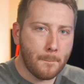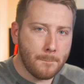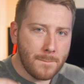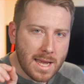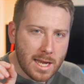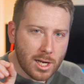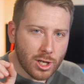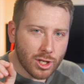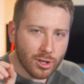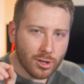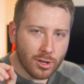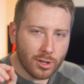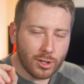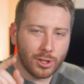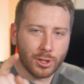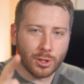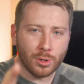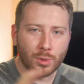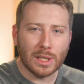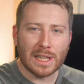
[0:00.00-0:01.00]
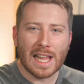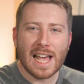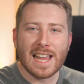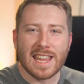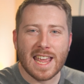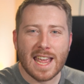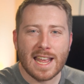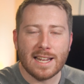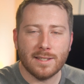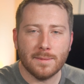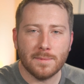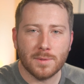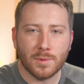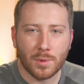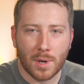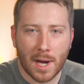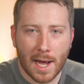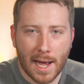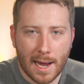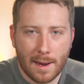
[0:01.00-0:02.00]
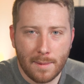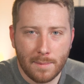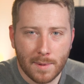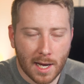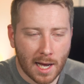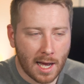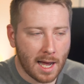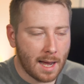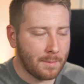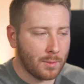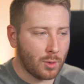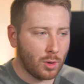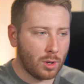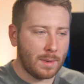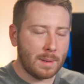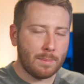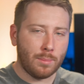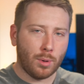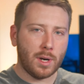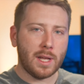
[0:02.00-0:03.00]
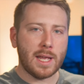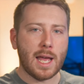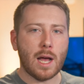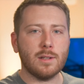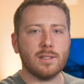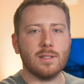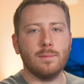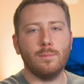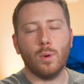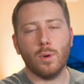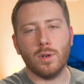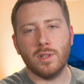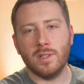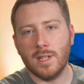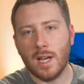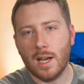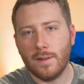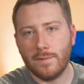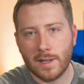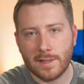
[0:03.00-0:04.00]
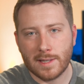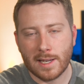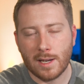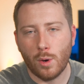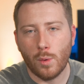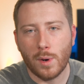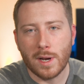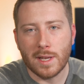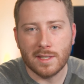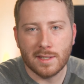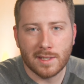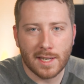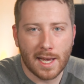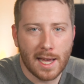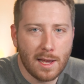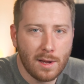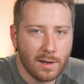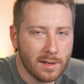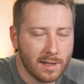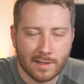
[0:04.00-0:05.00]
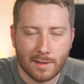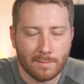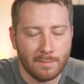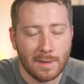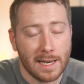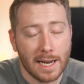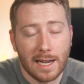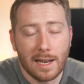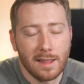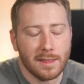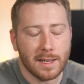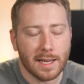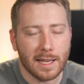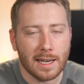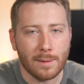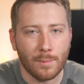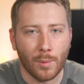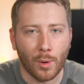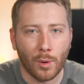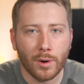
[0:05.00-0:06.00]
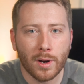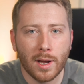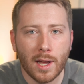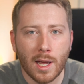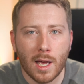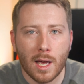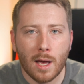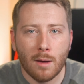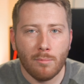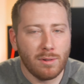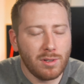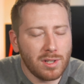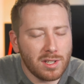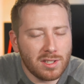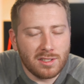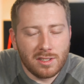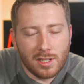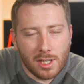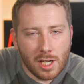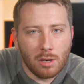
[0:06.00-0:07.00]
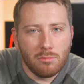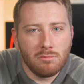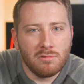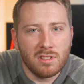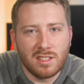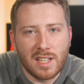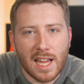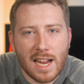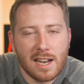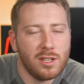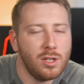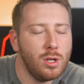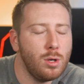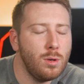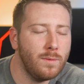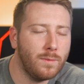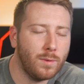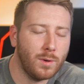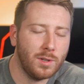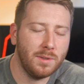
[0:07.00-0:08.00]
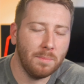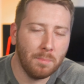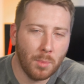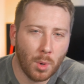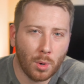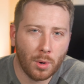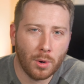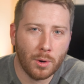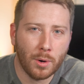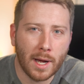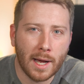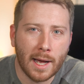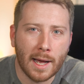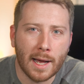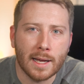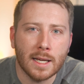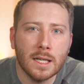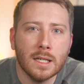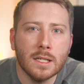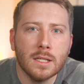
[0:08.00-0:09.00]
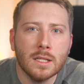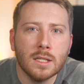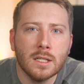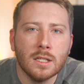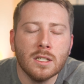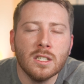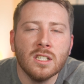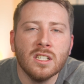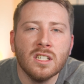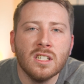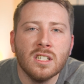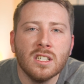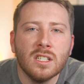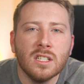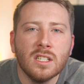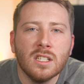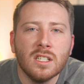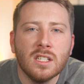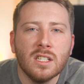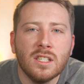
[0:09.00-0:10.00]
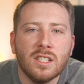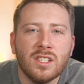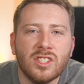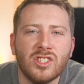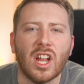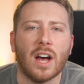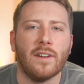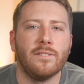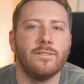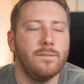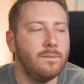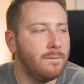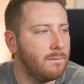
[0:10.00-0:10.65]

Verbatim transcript: Be sure to like and subscribe. I'm going to be putting out some more stuff, as I always say. It doesn't mean anything anymore. But just, you know, stay tuned for some more uh, stuff.